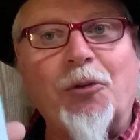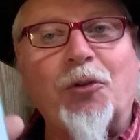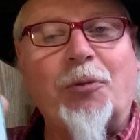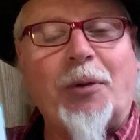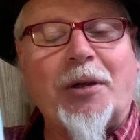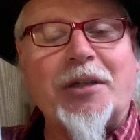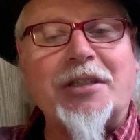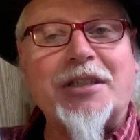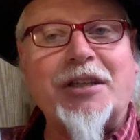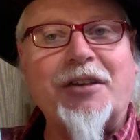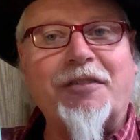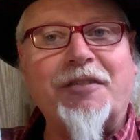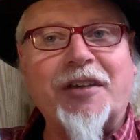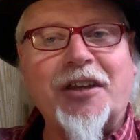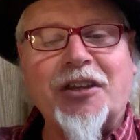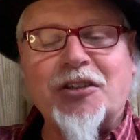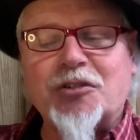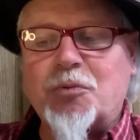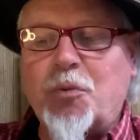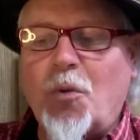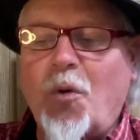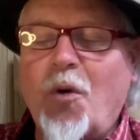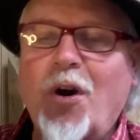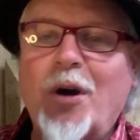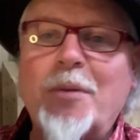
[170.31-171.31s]
especially if it
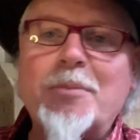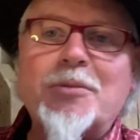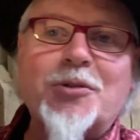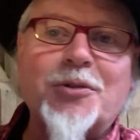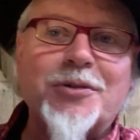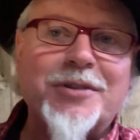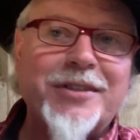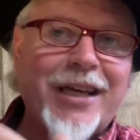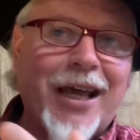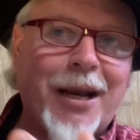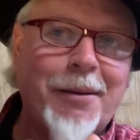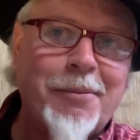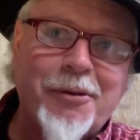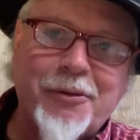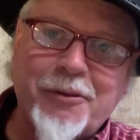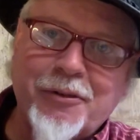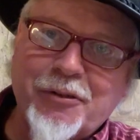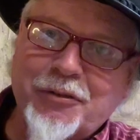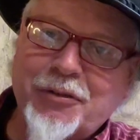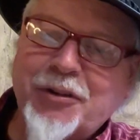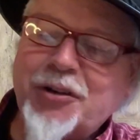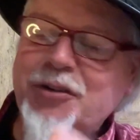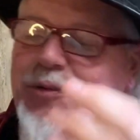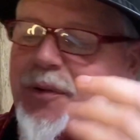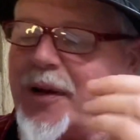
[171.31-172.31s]
gets warm, so it's got to be
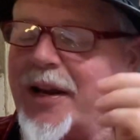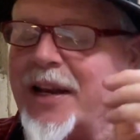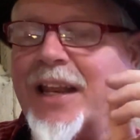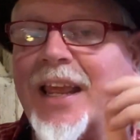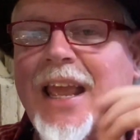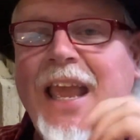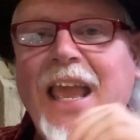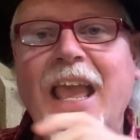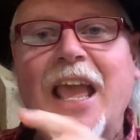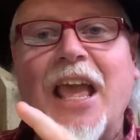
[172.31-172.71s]
refrigerated.